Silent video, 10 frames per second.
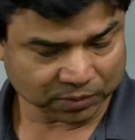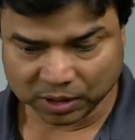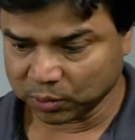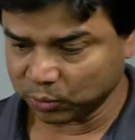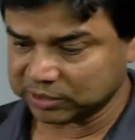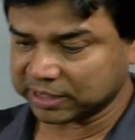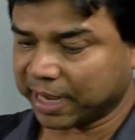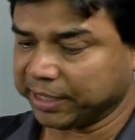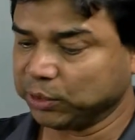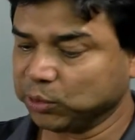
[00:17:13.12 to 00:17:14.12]
which
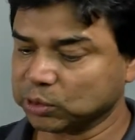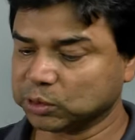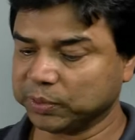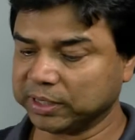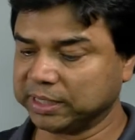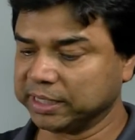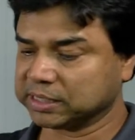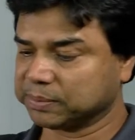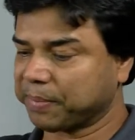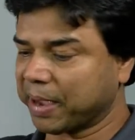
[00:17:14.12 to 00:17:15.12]
I used with
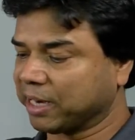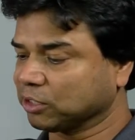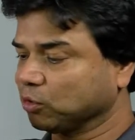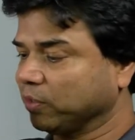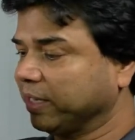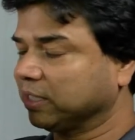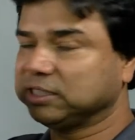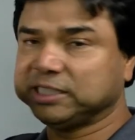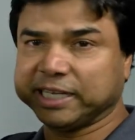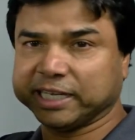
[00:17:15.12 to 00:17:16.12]
this Panasonic
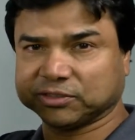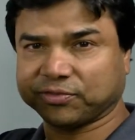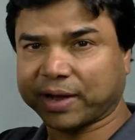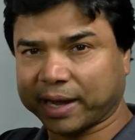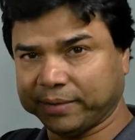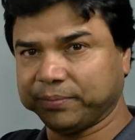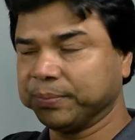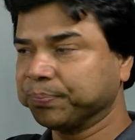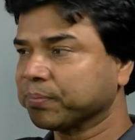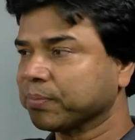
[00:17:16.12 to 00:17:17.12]
GH5.
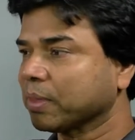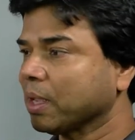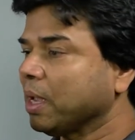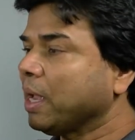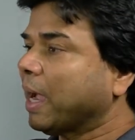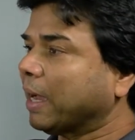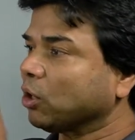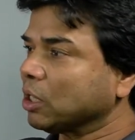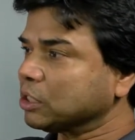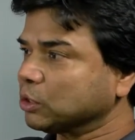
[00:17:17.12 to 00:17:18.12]
And
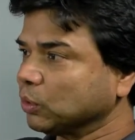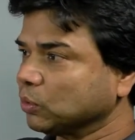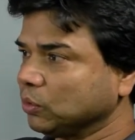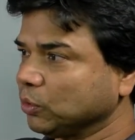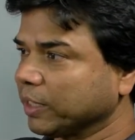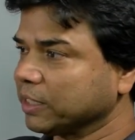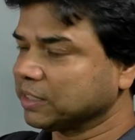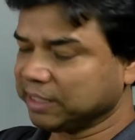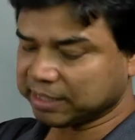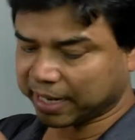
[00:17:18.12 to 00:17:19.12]
also you can
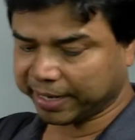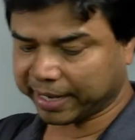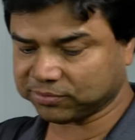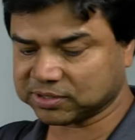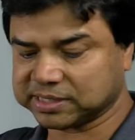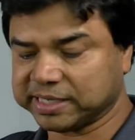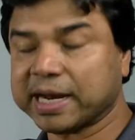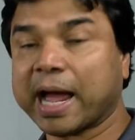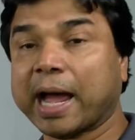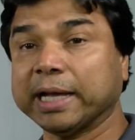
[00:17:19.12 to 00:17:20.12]
see that I have
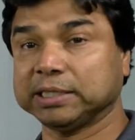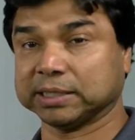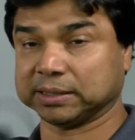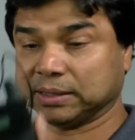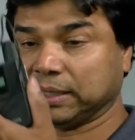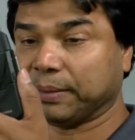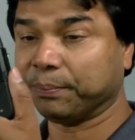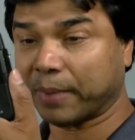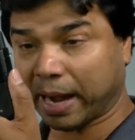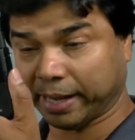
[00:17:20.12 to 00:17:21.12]
Sennheiser
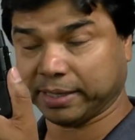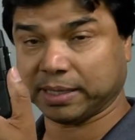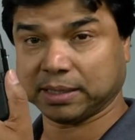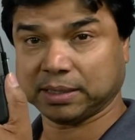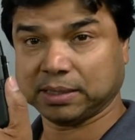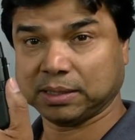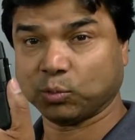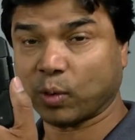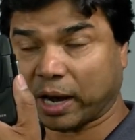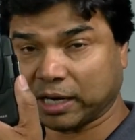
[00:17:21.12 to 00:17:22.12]
mic,
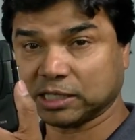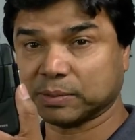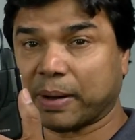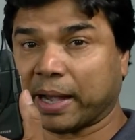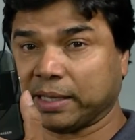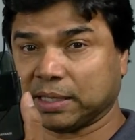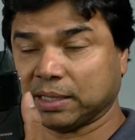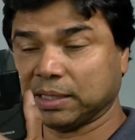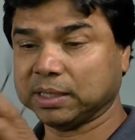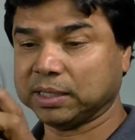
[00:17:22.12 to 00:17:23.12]
wireless mic.
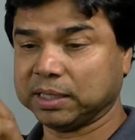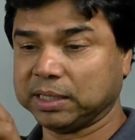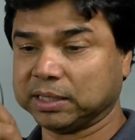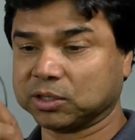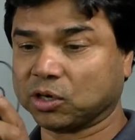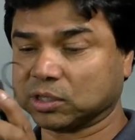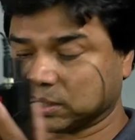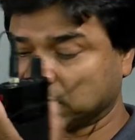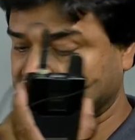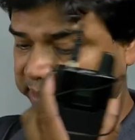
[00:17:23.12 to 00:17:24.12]
It
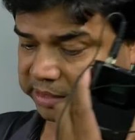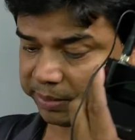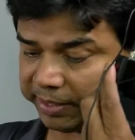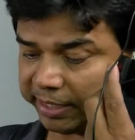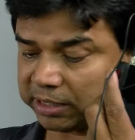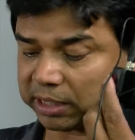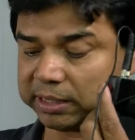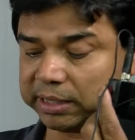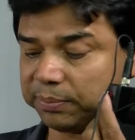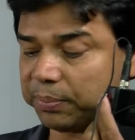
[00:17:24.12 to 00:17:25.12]
costs like
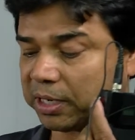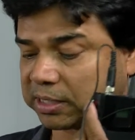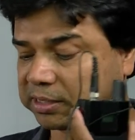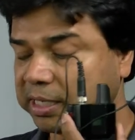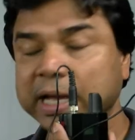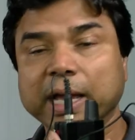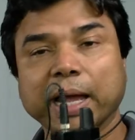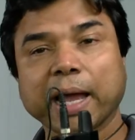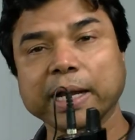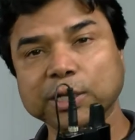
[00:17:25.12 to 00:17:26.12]
$700-800,
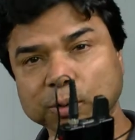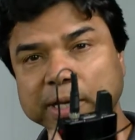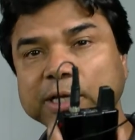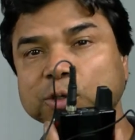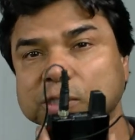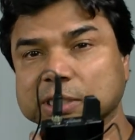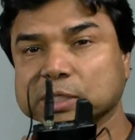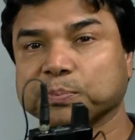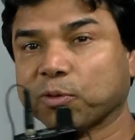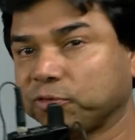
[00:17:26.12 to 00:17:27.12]
and you can use
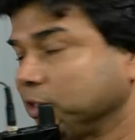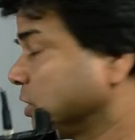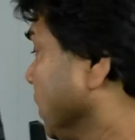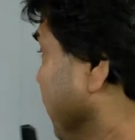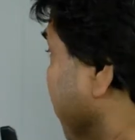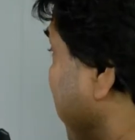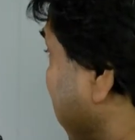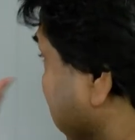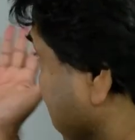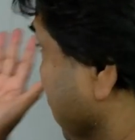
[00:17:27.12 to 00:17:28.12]
this professional mic